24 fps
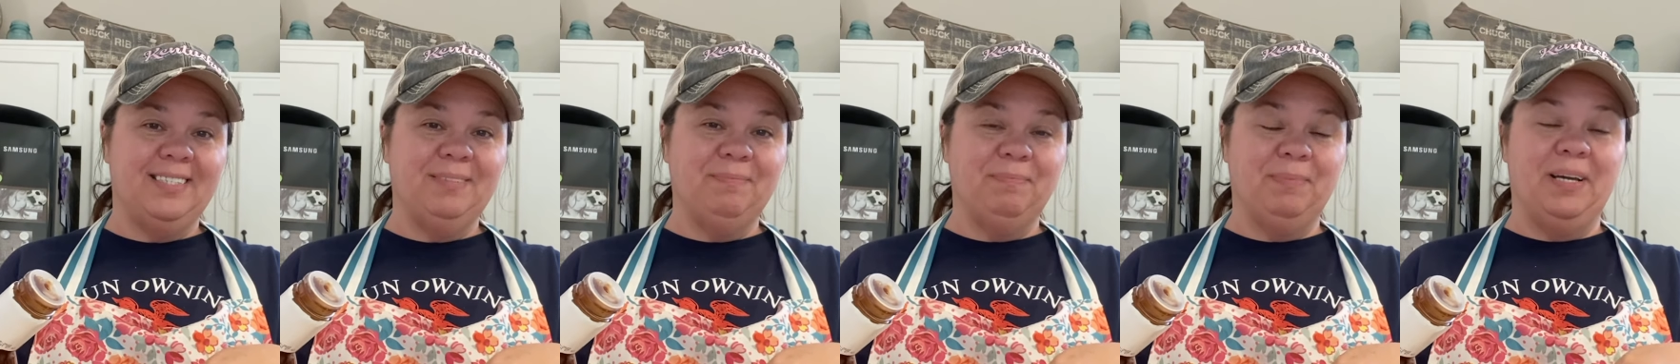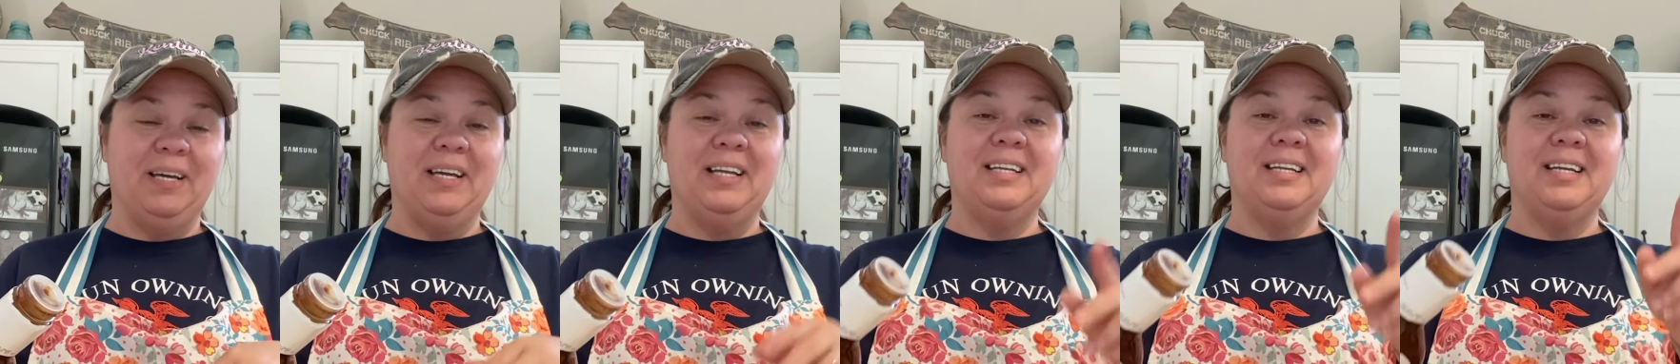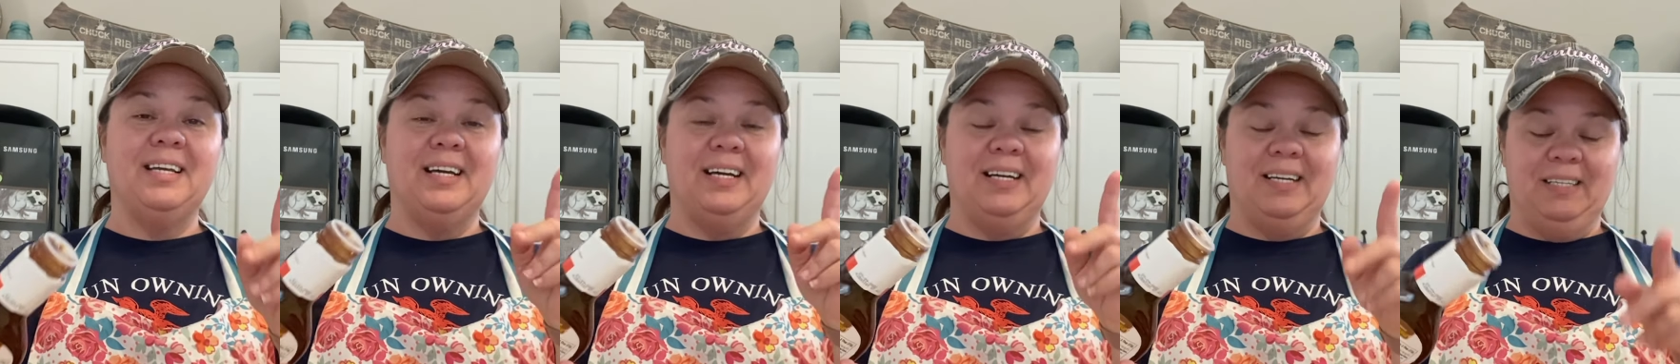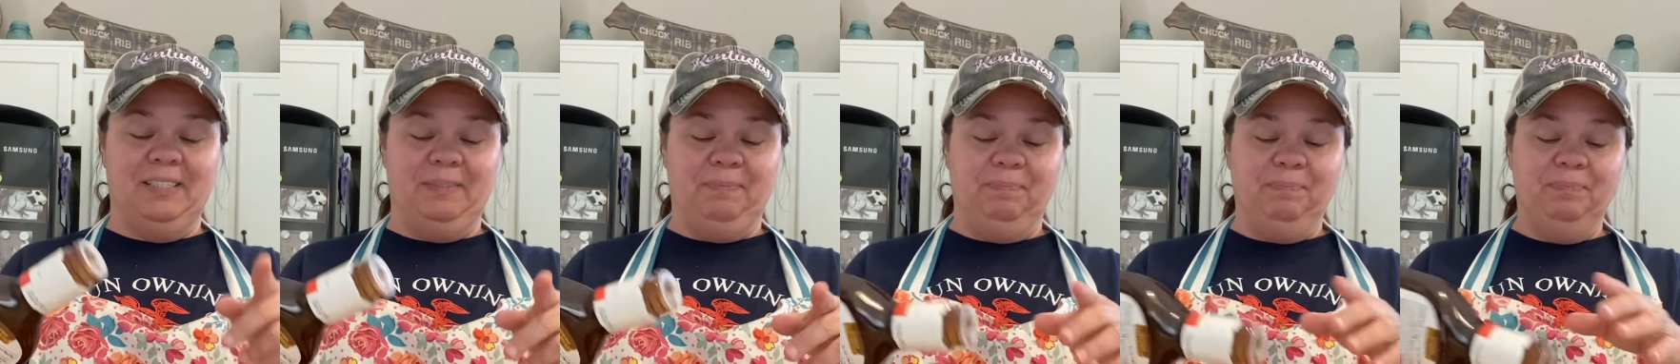But
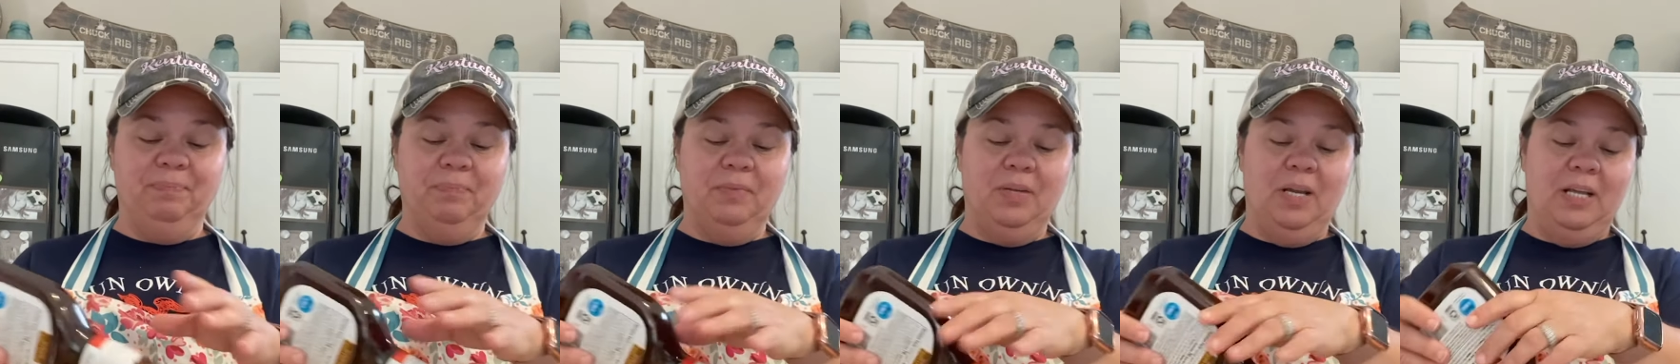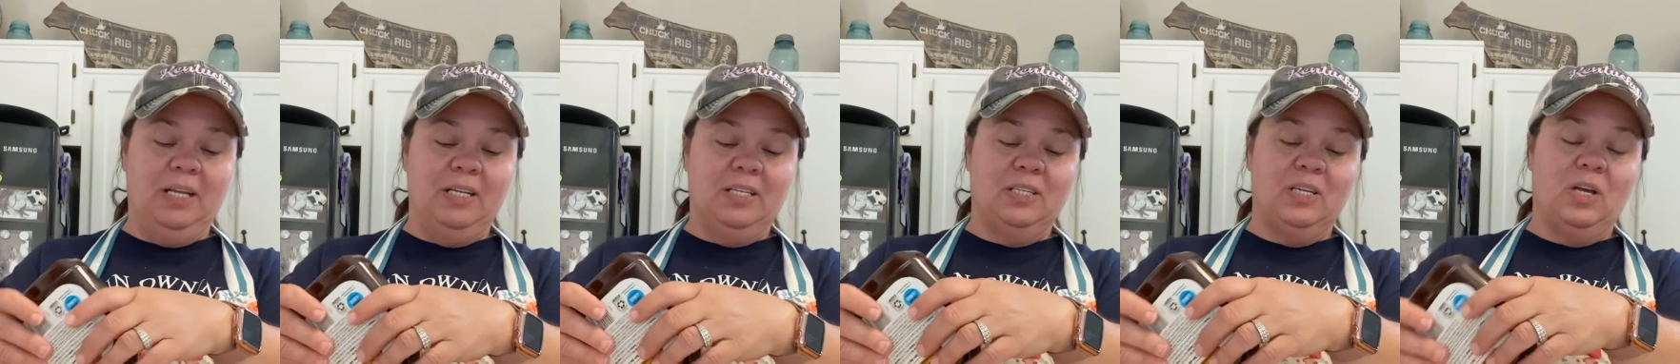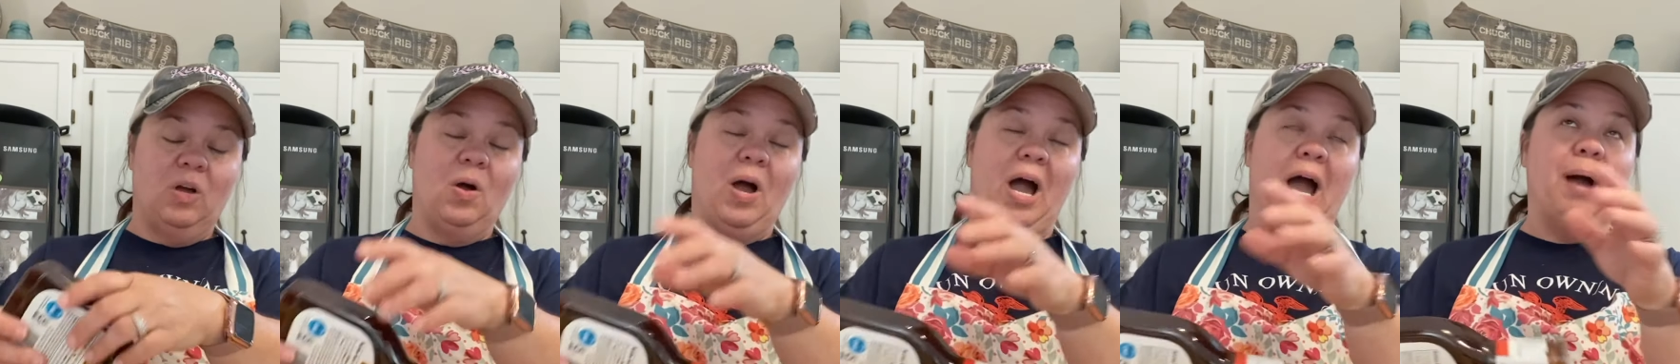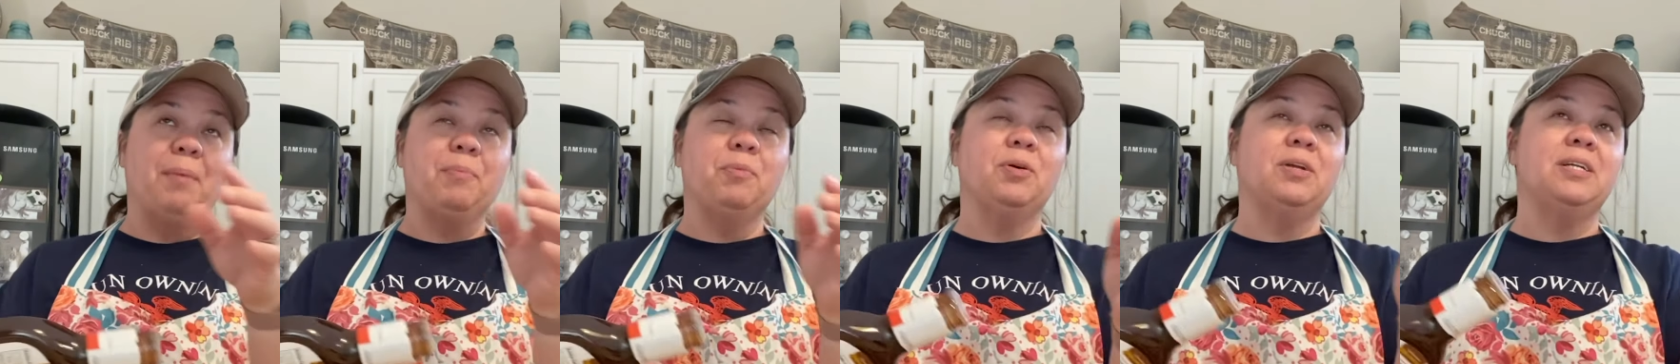so
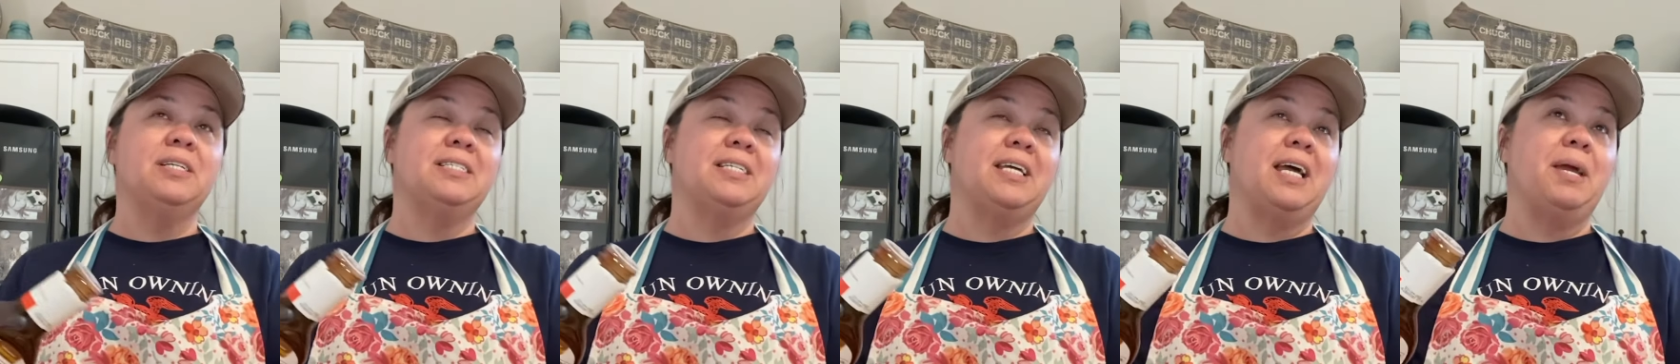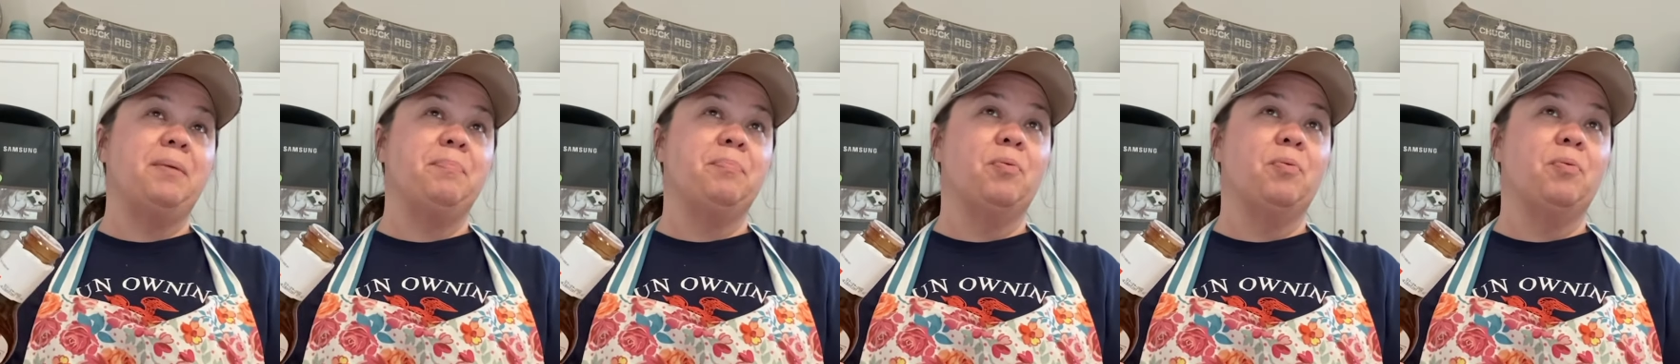I'm going to say